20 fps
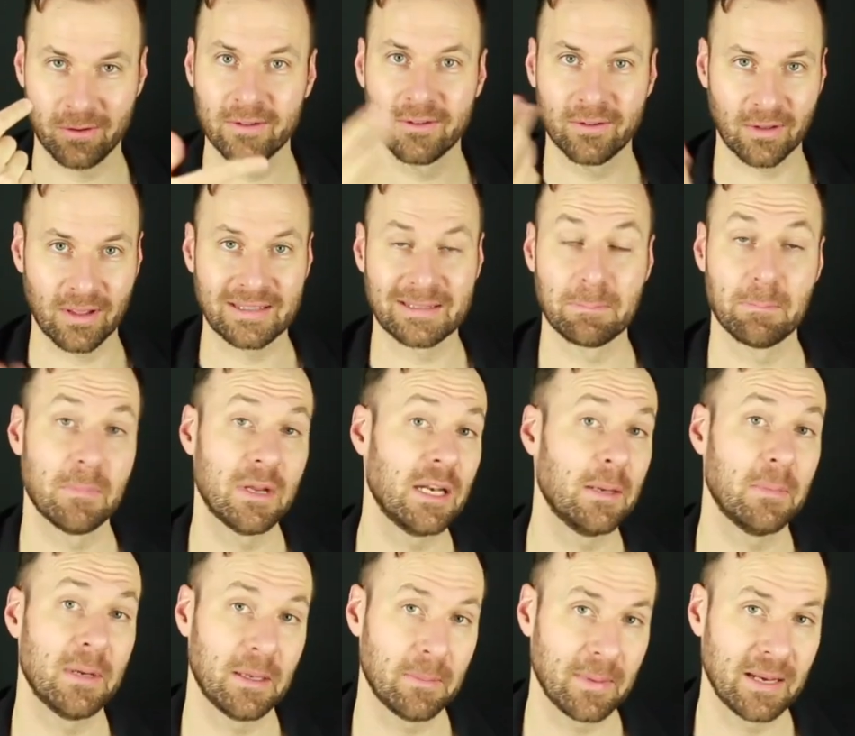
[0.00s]
So that's many,
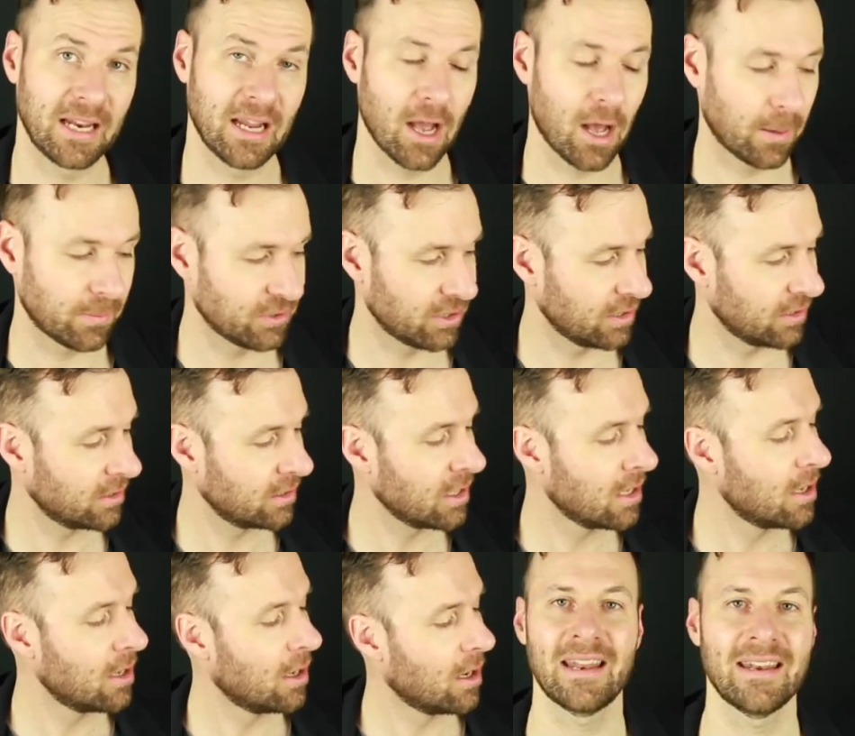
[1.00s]
many, many options.
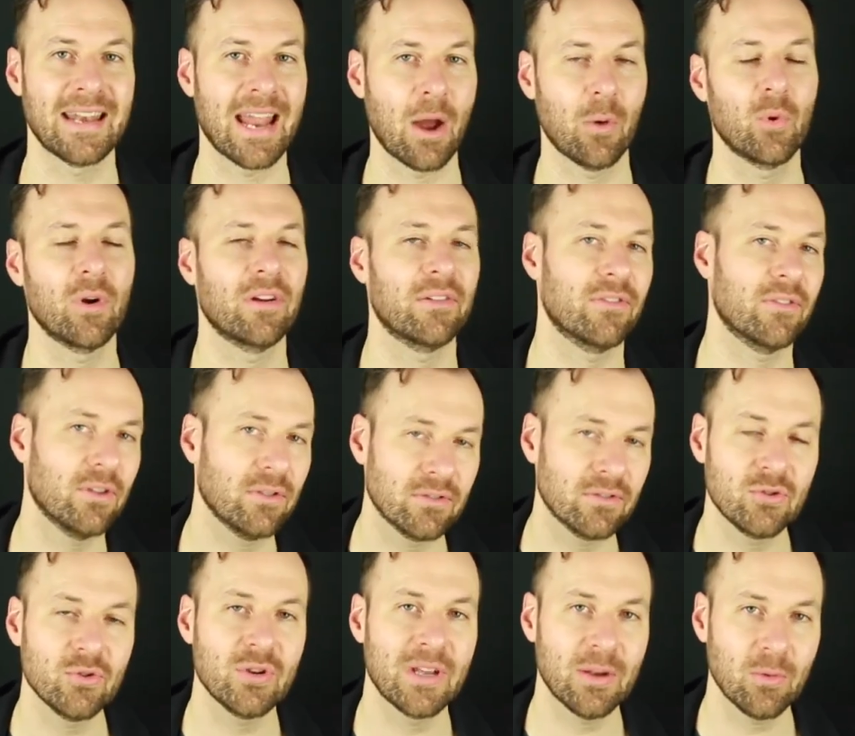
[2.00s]
Now, where it starts
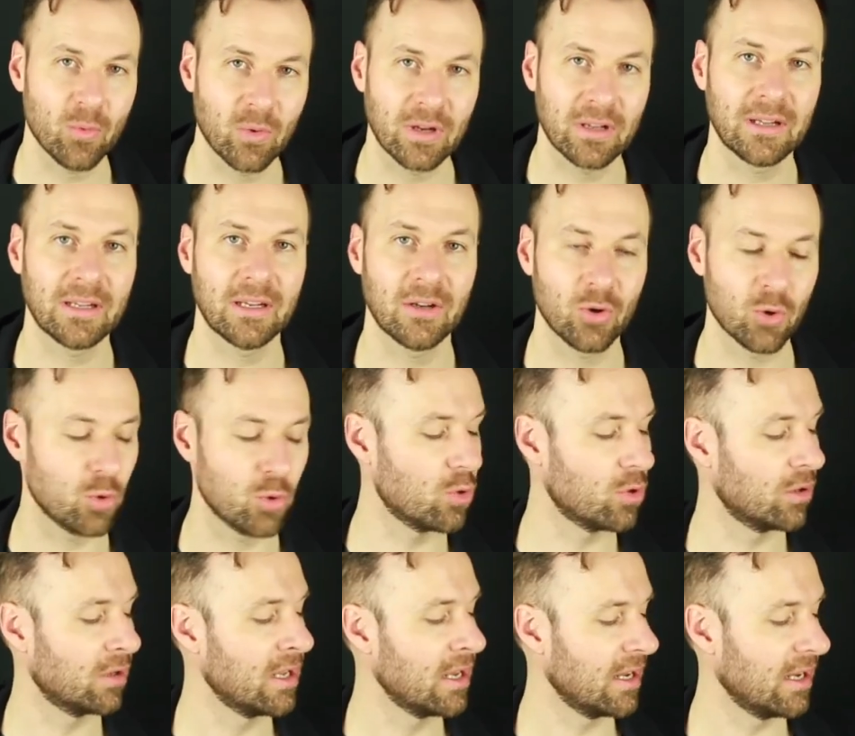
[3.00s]
to get really
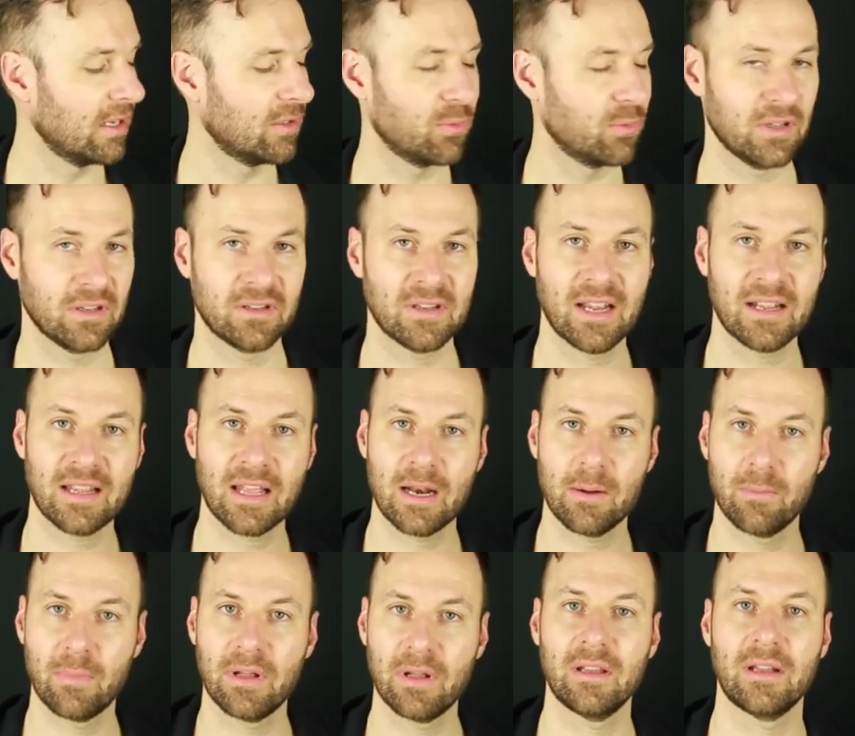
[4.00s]
cool is when you take that
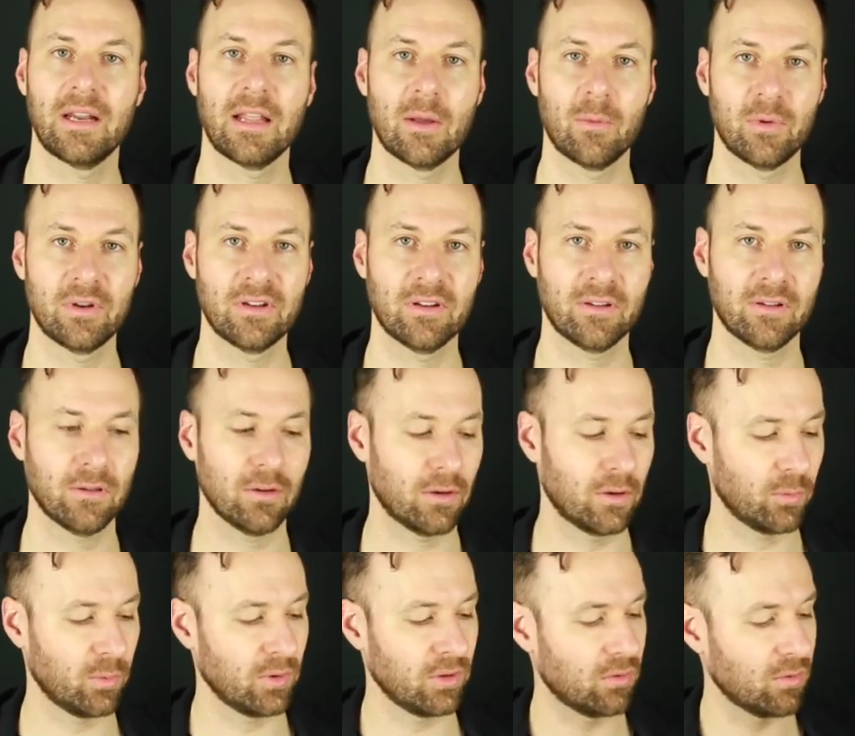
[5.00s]
ability that we just
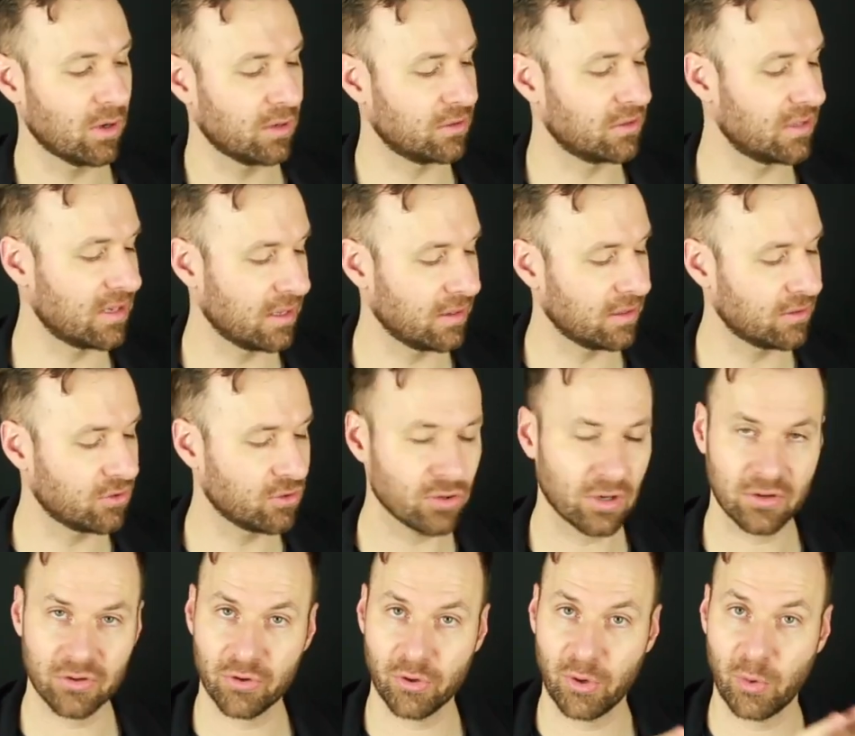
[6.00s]
learned, where you understand the
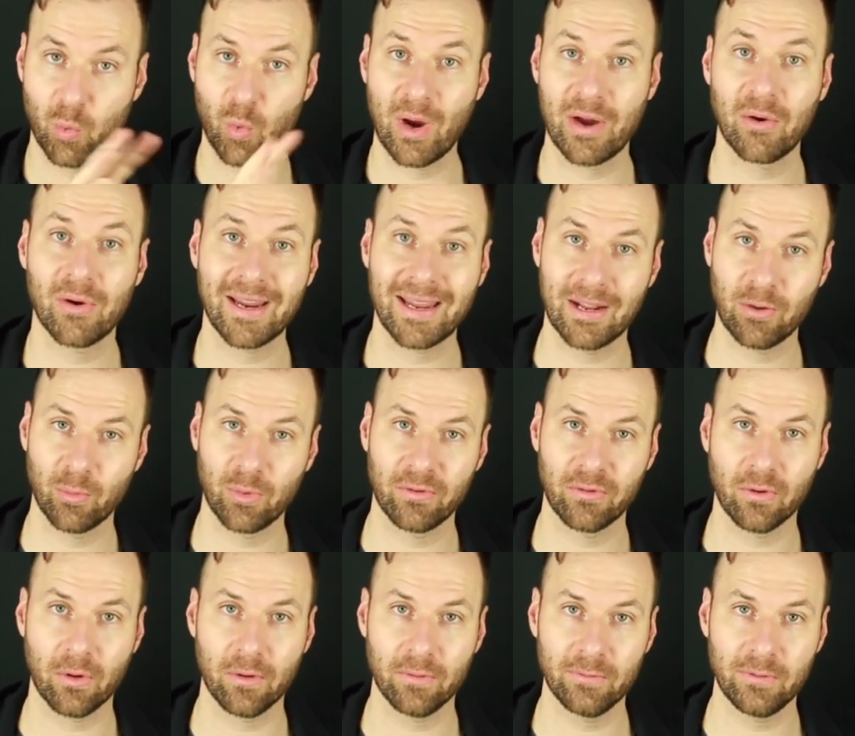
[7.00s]
structure and where it can
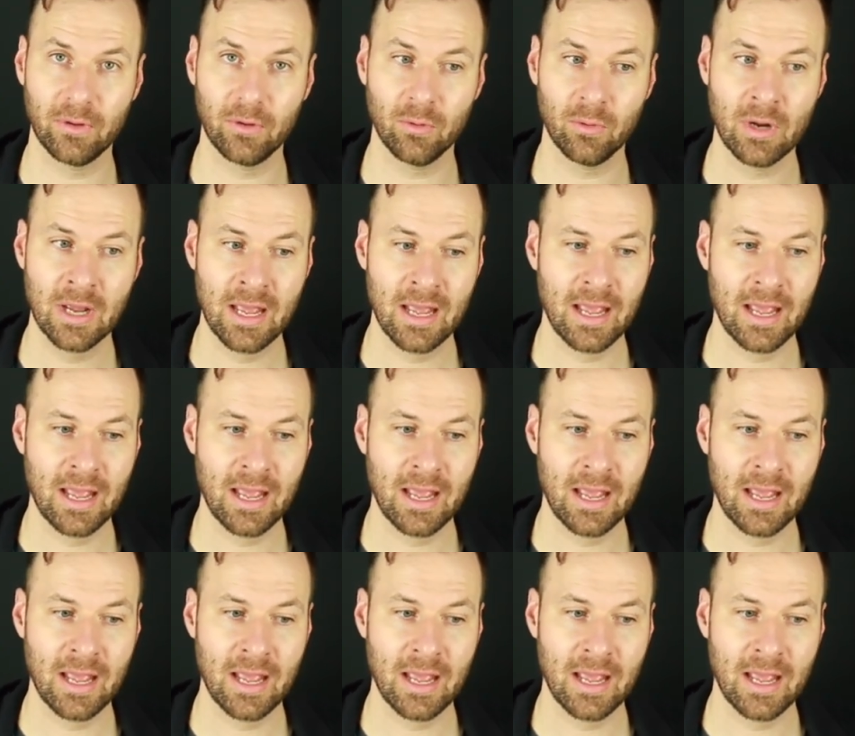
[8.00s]
resolve to,